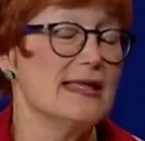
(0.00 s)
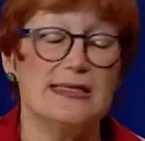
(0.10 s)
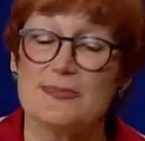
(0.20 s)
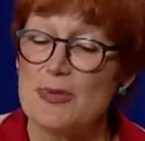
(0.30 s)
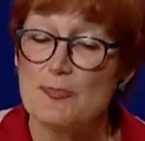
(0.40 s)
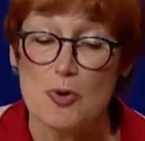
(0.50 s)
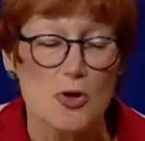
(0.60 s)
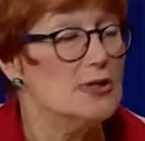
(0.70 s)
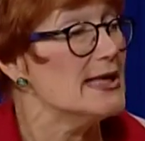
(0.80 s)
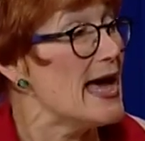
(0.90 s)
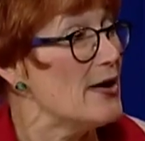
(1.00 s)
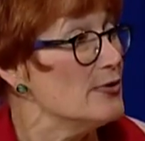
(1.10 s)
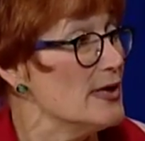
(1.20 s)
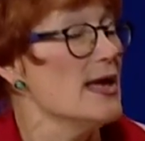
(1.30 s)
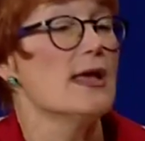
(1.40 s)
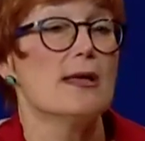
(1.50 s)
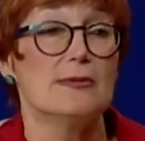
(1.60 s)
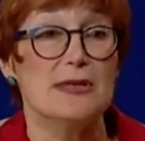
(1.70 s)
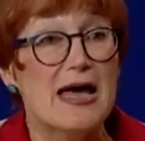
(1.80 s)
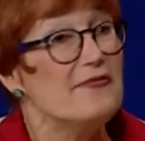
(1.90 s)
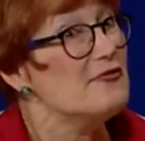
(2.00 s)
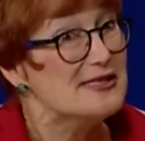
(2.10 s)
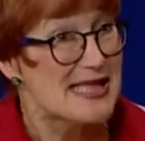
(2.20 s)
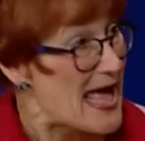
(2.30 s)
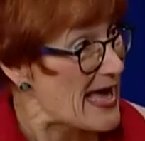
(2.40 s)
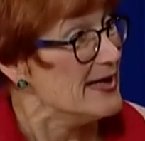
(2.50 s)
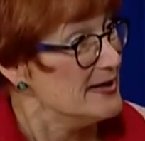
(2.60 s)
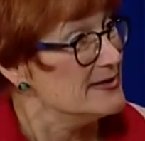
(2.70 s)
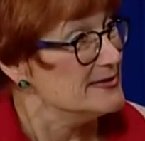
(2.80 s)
They need to be pulled out, not for a day,